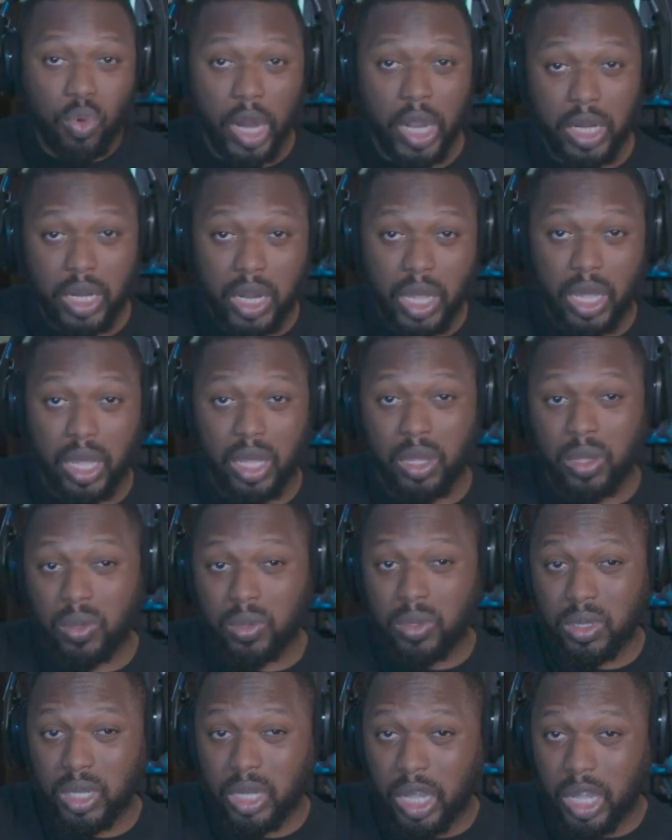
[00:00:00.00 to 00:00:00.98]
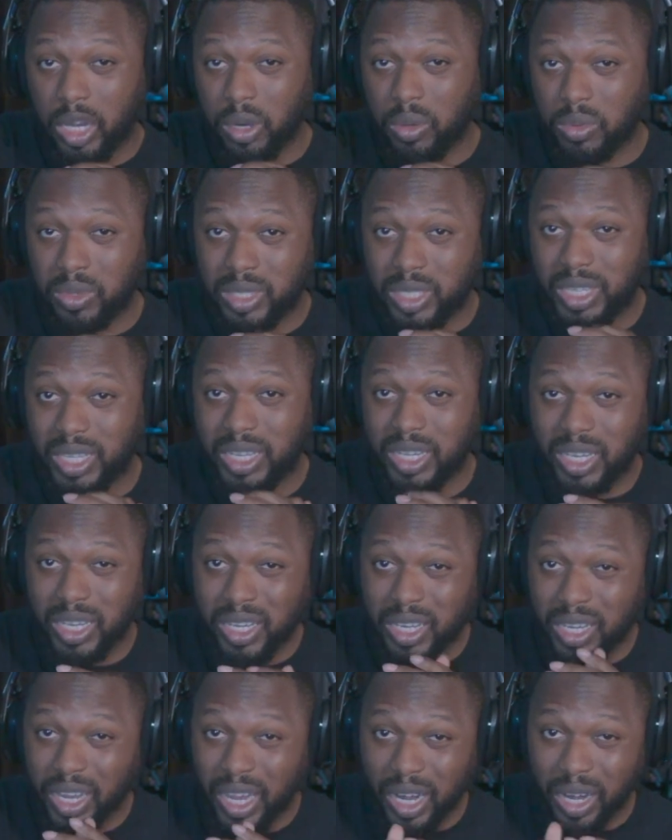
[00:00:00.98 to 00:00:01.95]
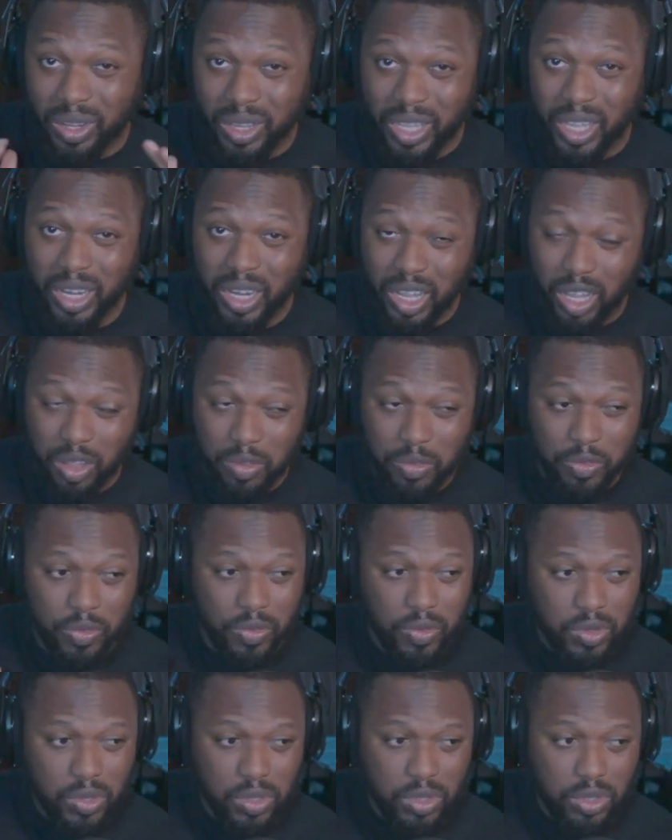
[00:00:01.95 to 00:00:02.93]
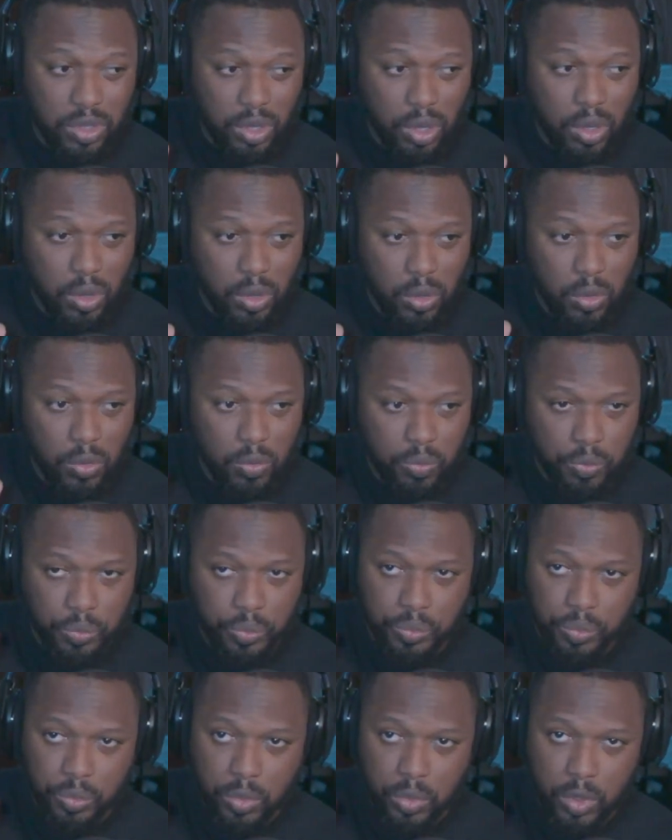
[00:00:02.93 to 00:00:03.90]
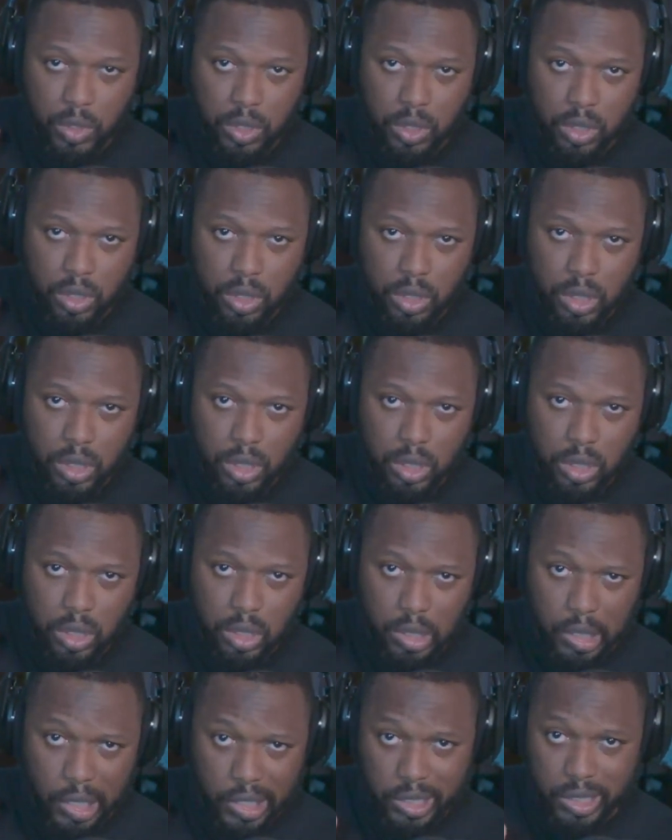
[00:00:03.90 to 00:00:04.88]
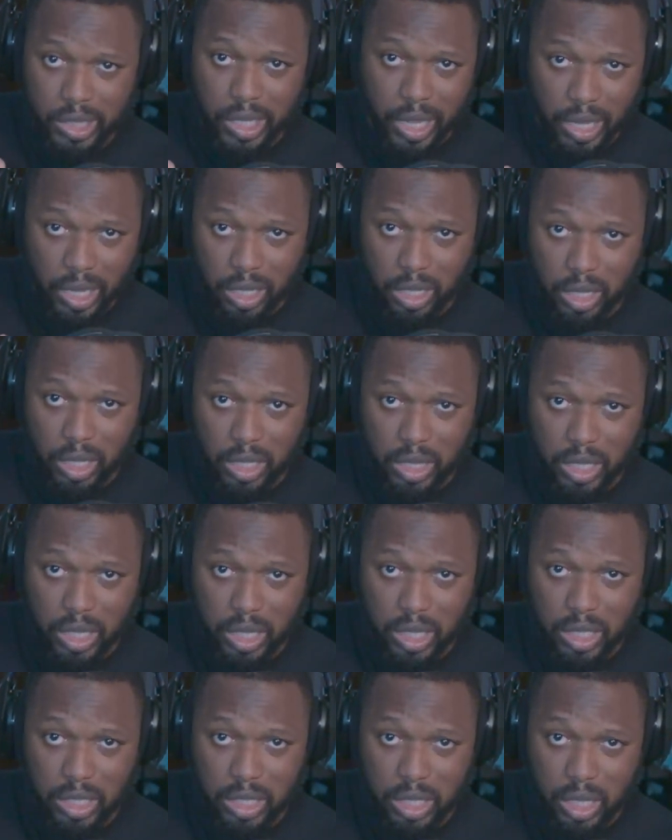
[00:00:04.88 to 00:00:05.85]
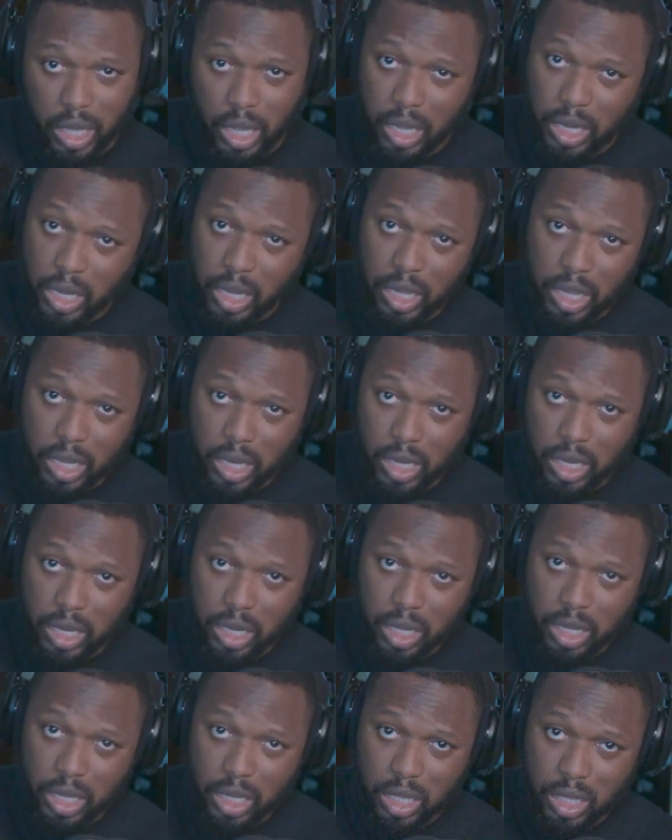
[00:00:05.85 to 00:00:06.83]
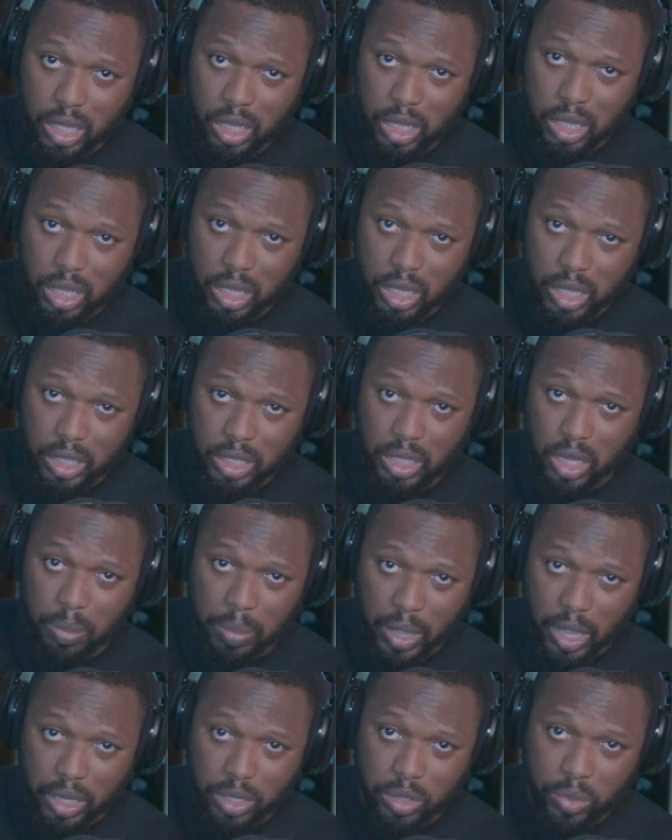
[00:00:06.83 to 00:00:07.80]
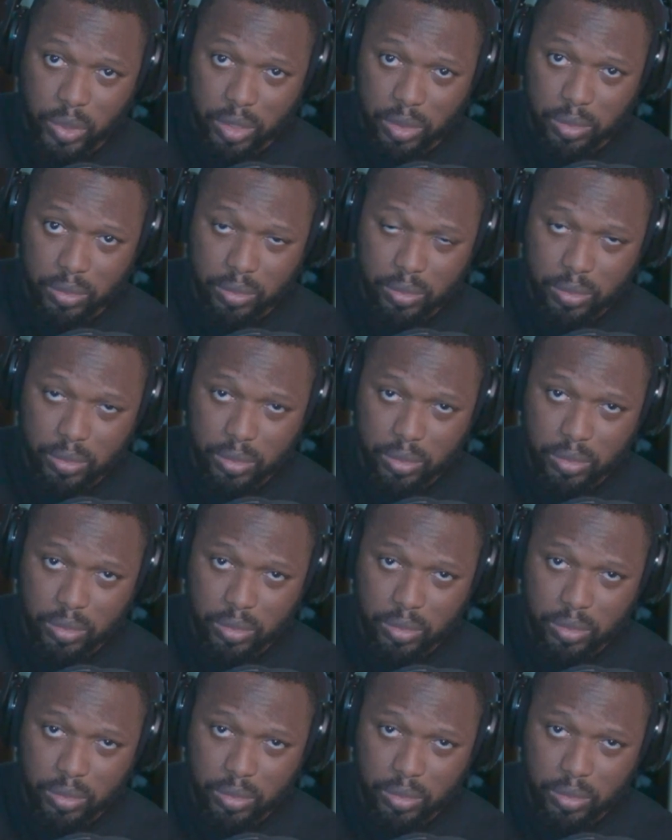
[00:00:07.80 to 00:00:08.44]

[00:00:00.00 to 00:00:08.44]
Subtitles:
right now I don't see it nearly enough. So let's take a look at these and then let's come back to it.